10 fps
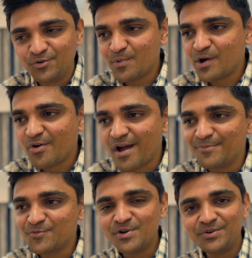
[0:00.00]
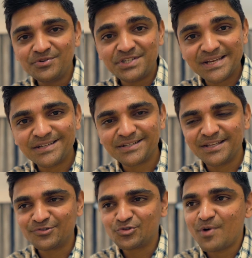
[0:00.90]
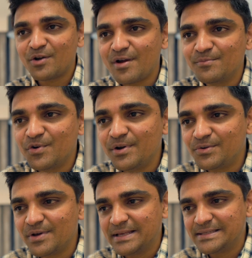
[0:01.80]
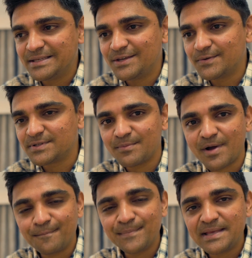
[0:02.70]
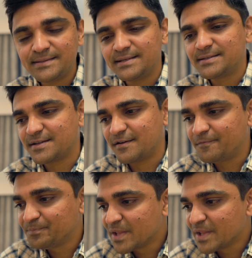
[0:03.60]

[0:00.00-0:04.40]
Tomorrow I'm going to change things. Tomorrow I'm going to execute some amazing stuff.